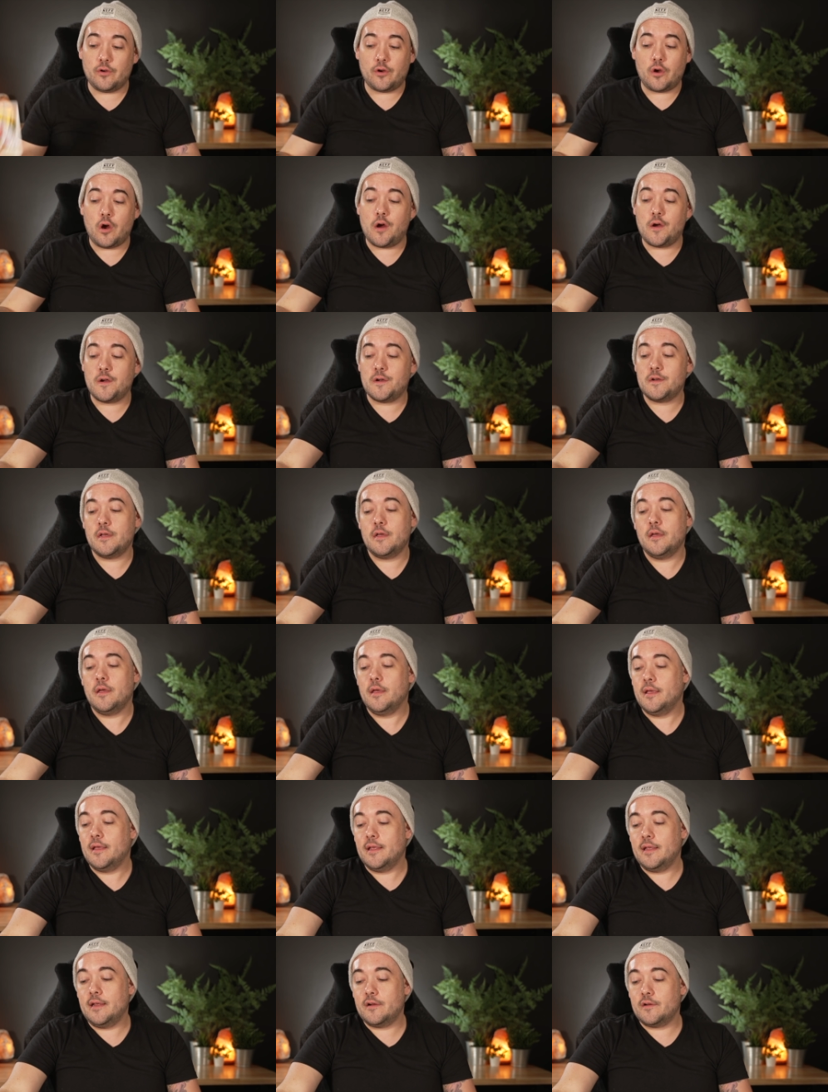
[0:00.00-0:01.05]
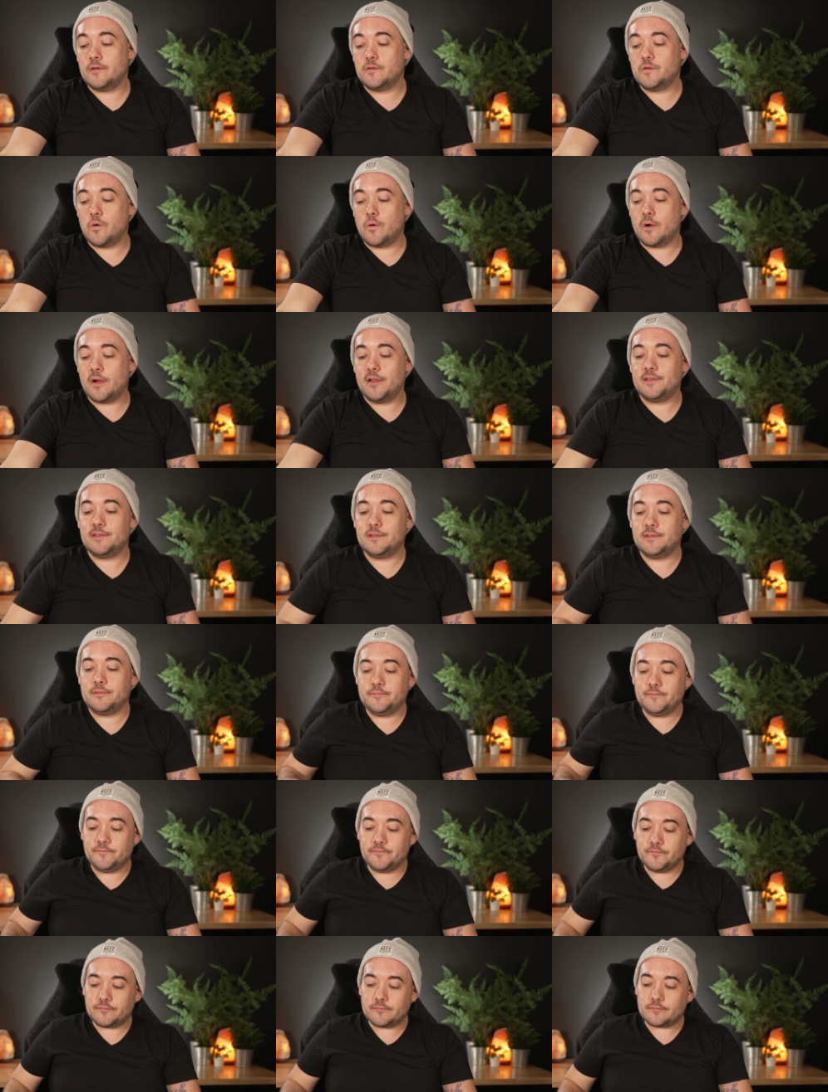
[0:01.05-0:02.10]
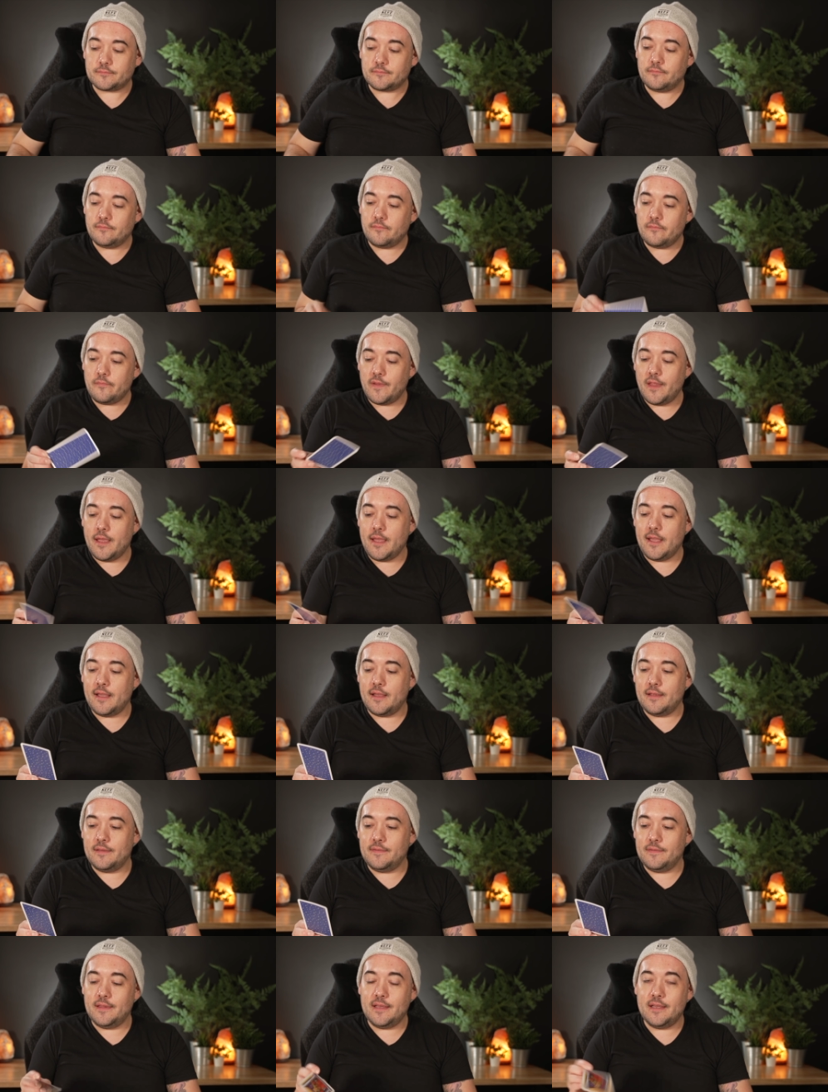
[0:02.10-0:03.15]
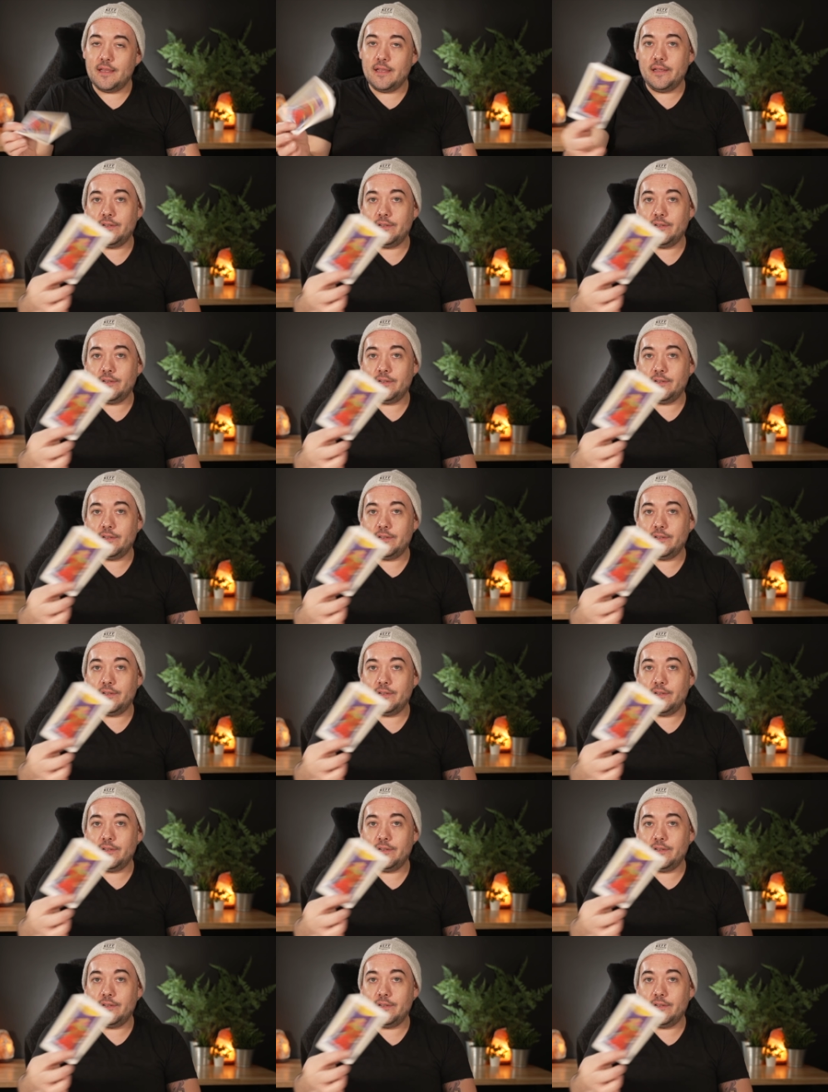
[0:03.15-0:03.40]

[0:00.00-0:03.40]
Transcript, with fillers: card here, Taurus. And the